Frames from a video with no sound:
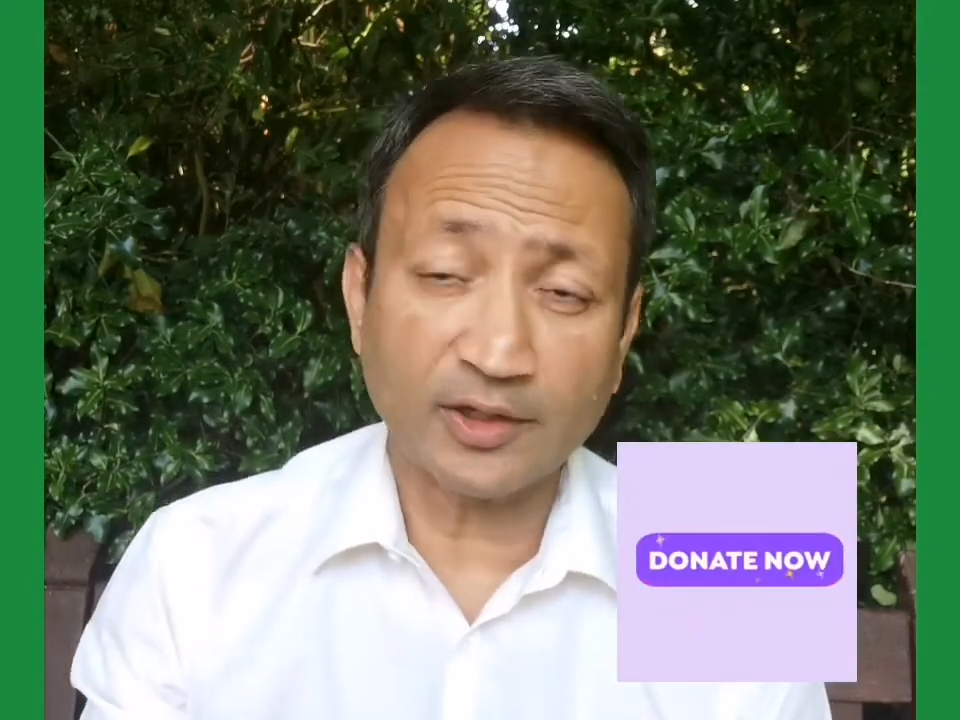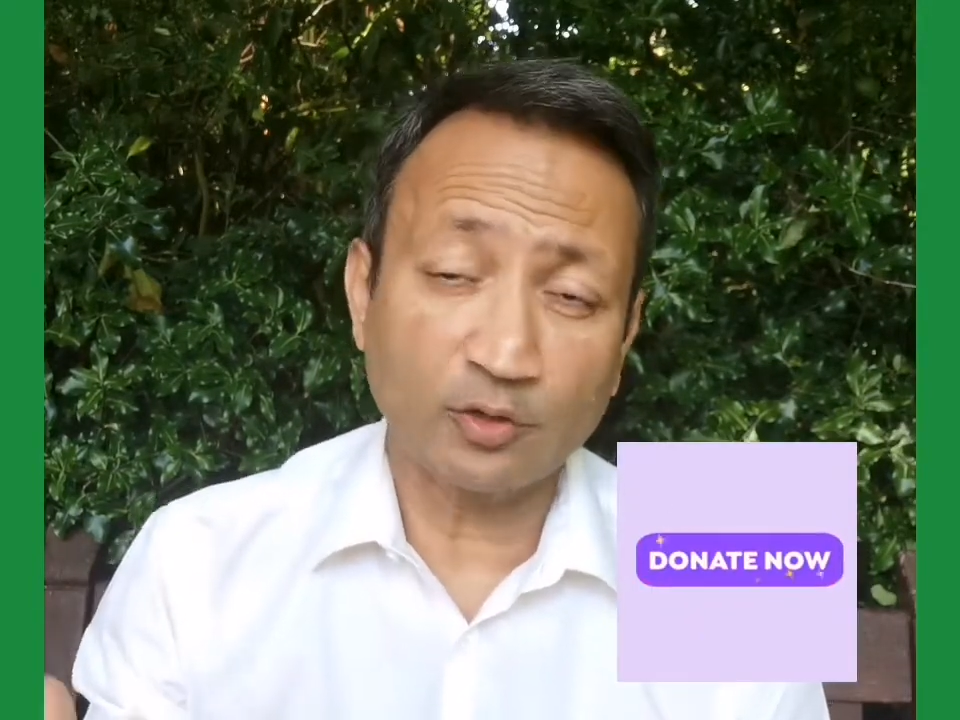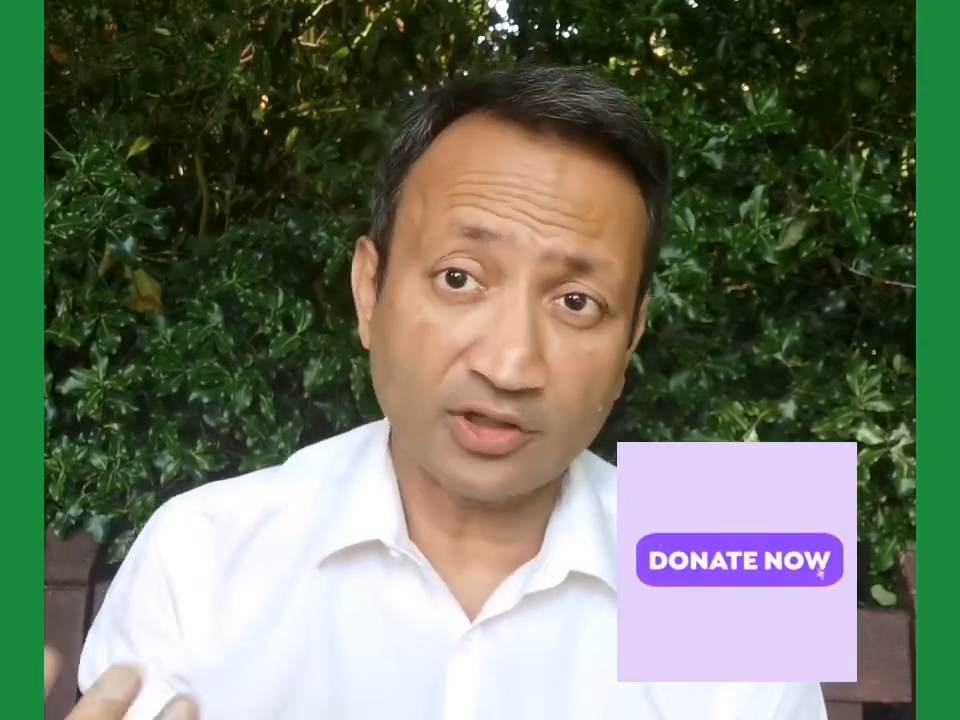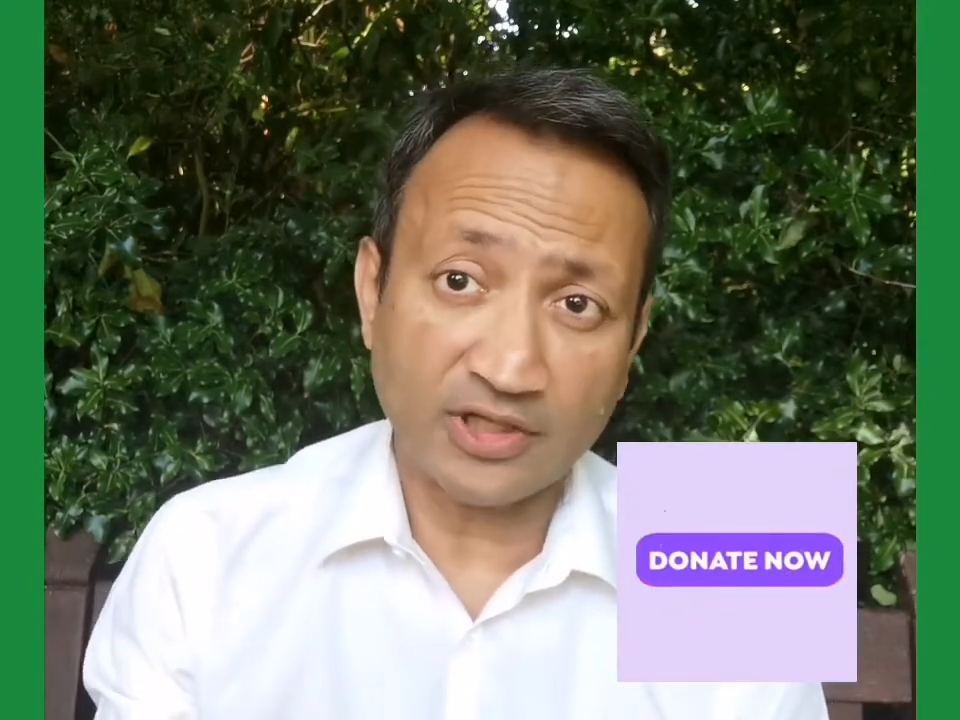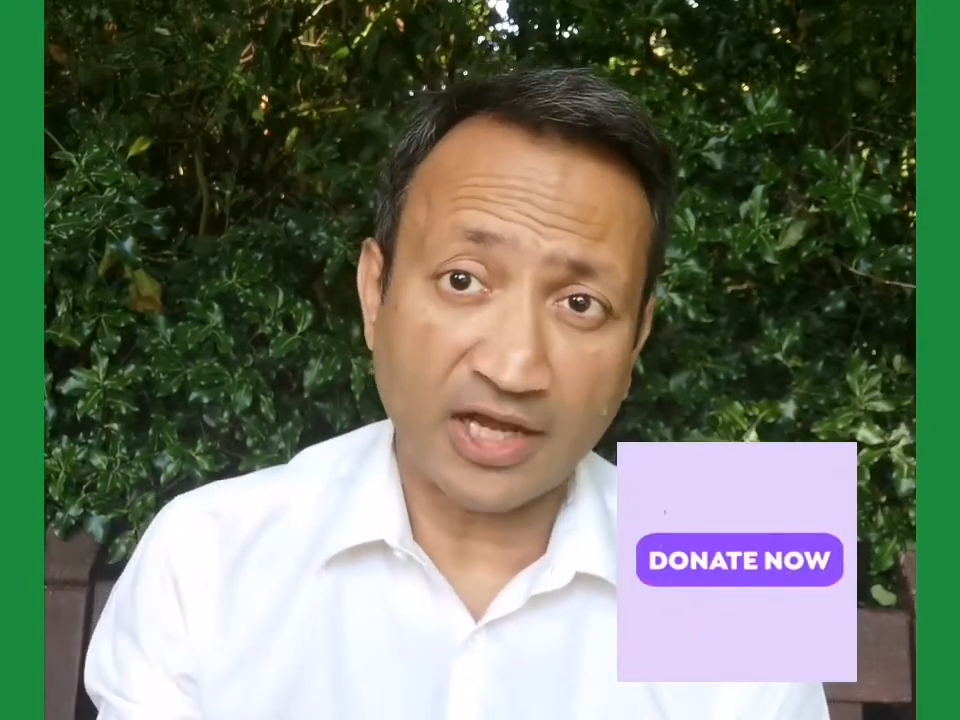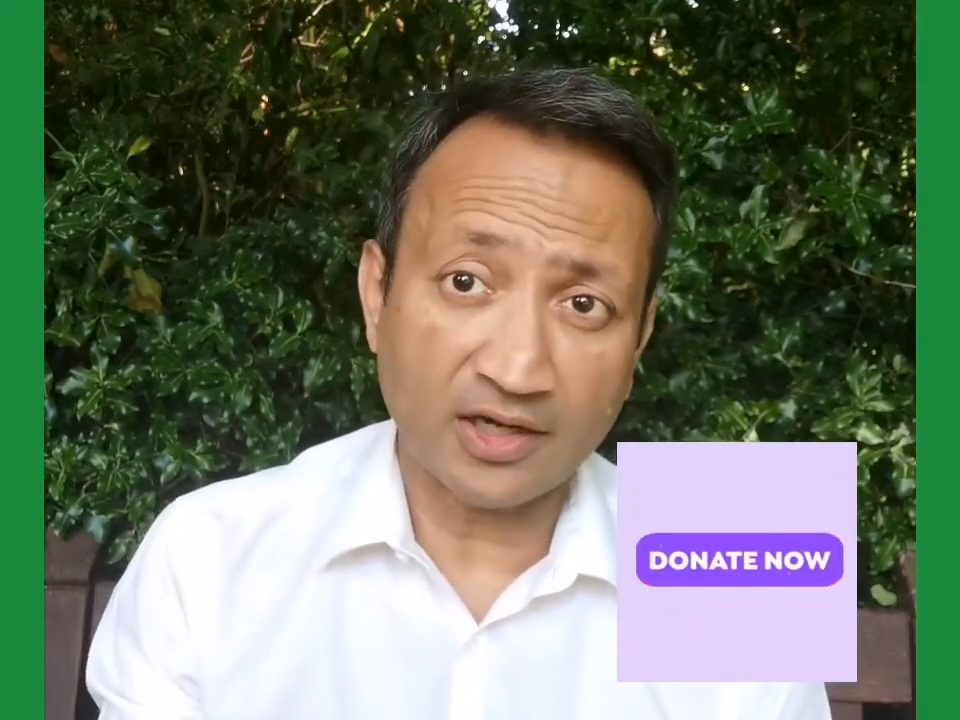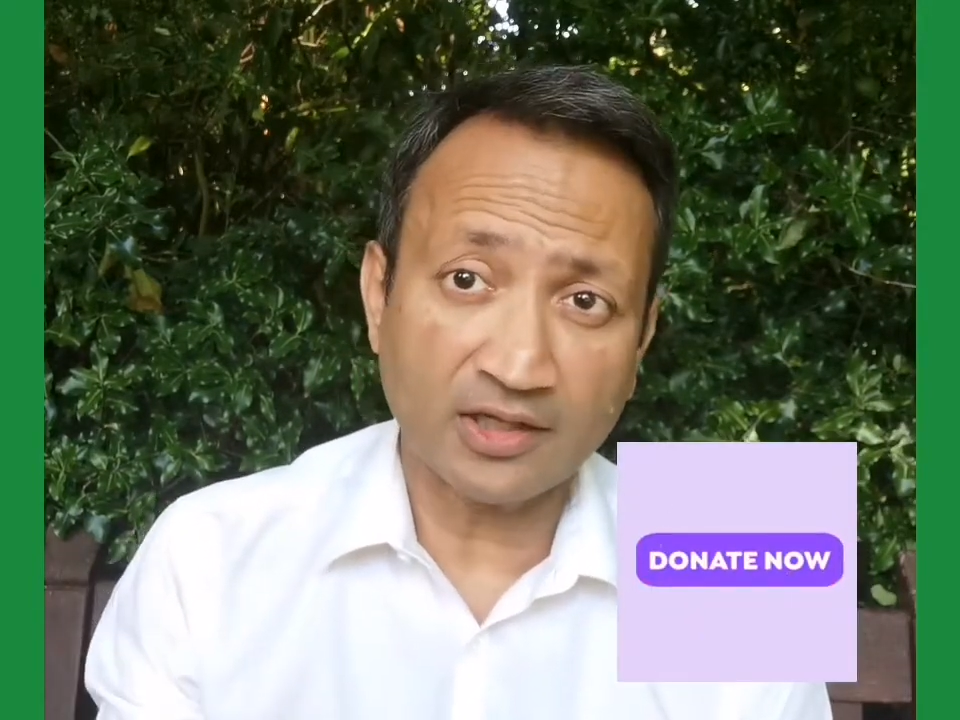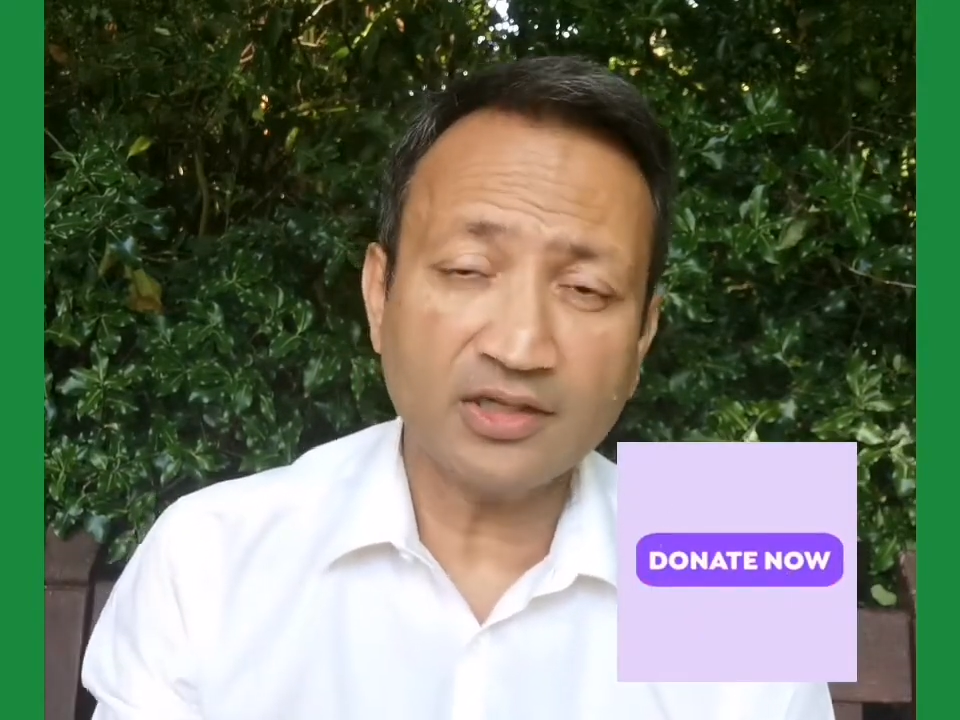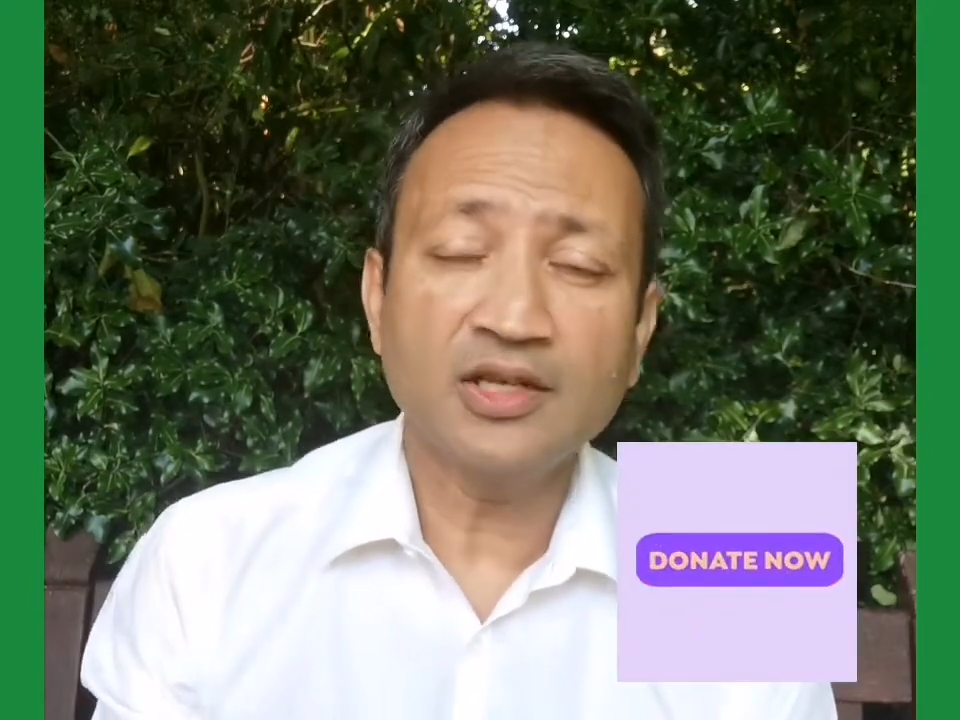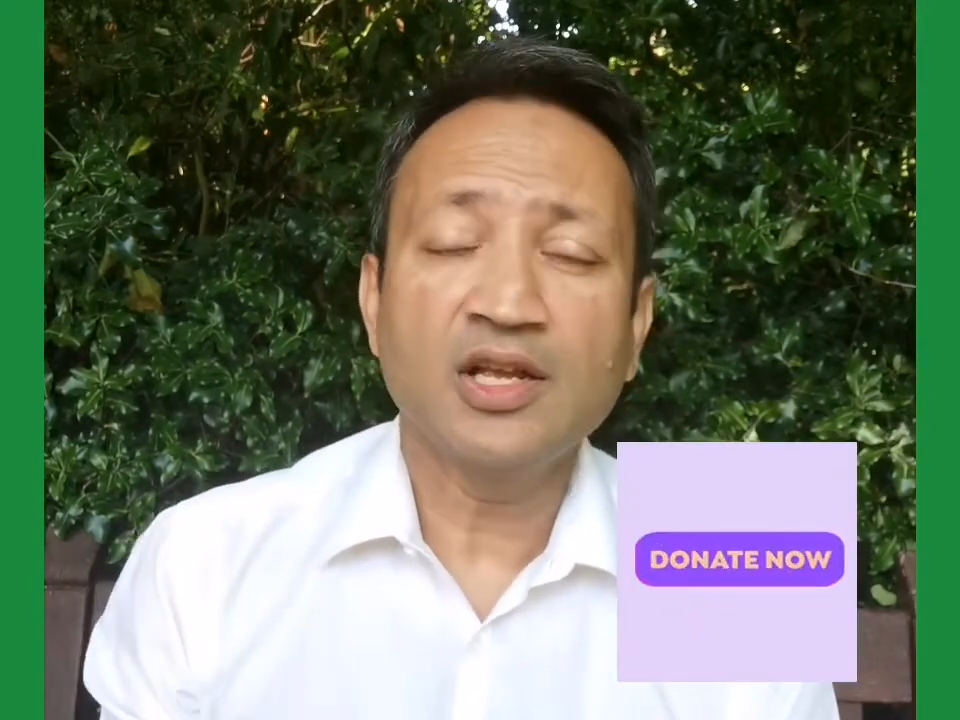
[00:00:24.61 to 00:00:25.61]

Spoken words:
regular dana,